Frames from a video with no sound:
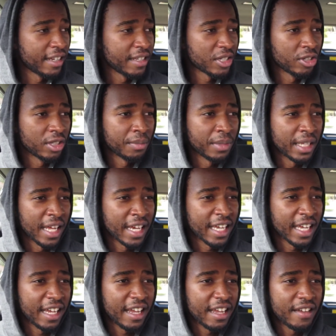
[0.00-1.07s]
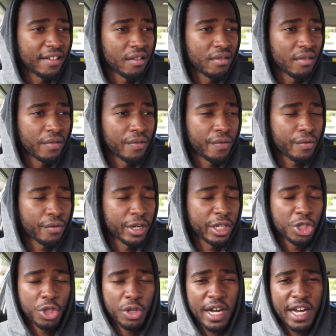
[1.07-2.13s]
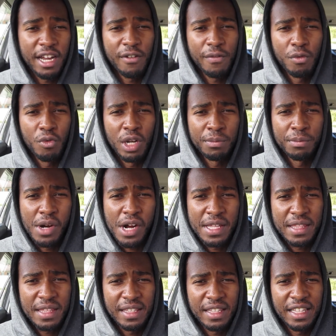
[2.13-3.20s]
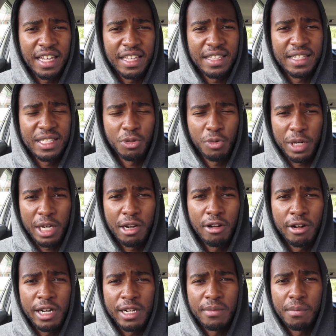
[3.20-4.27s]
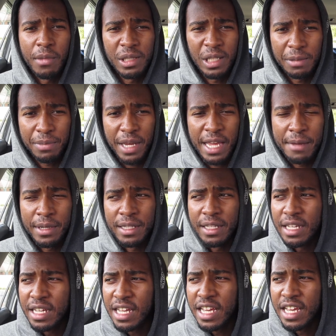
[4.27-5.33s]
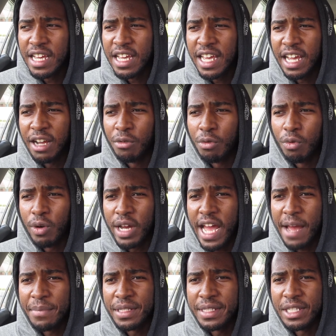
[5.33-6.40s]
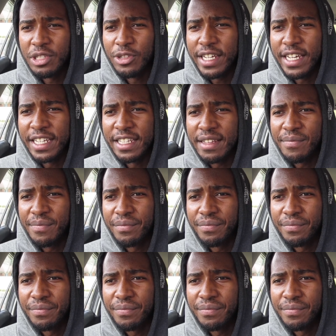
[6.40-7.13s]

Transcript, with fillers: It's going to be like a free trial for one month, and then there's a recurring monthly payment. And what happens is you can